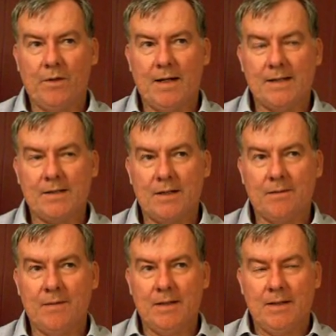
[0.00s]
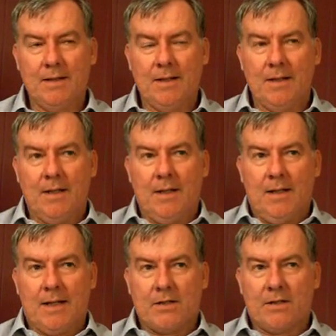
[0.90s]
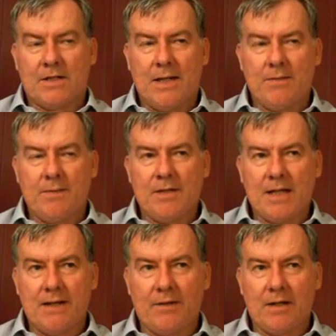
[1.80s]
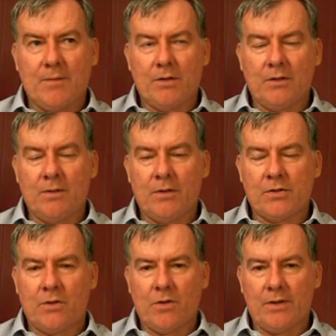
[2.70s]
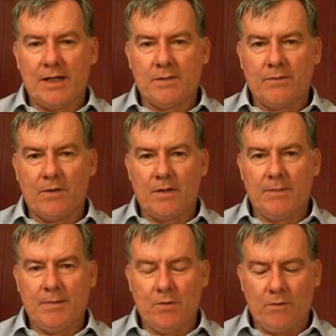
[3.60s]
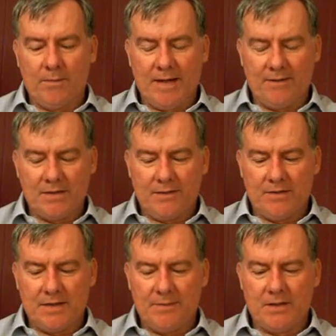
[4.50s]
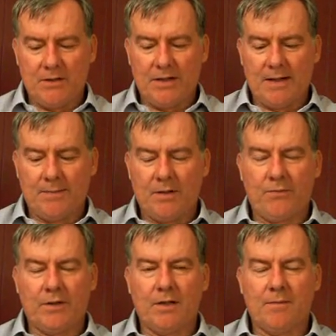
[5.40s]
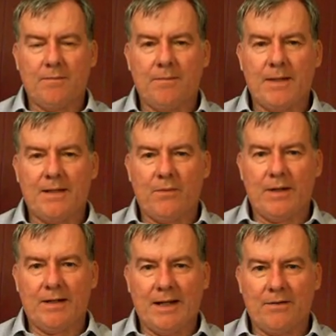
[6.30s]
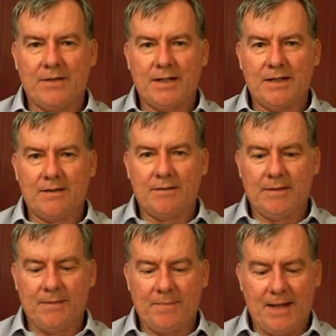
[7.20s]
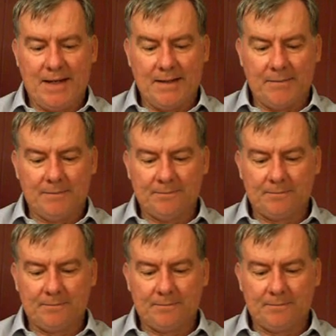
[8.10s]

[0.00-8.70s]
Right, so His Honour seems to be saying that in the modern commercial context we've got a bit more of a balancing than simply turning up and offering to pay the rent and guarantee it and get back in.